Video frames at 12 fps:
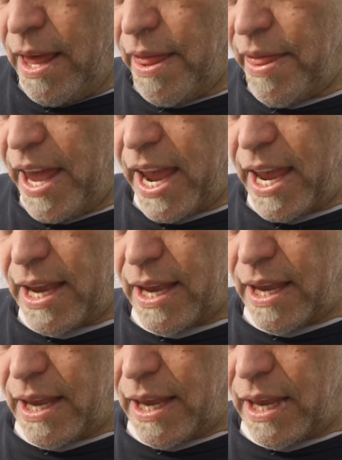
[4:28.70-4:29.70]
they
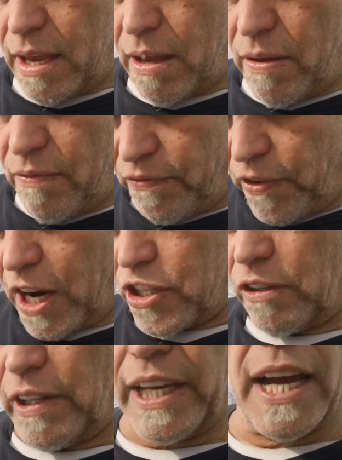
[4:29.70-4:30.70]

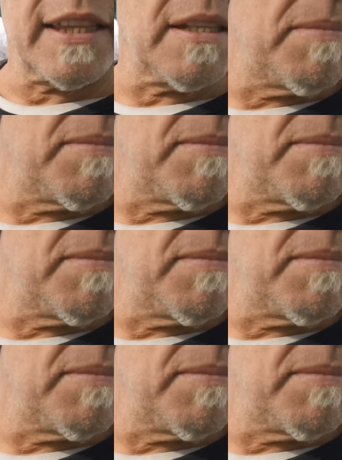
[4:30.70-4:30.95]
fraudulently got the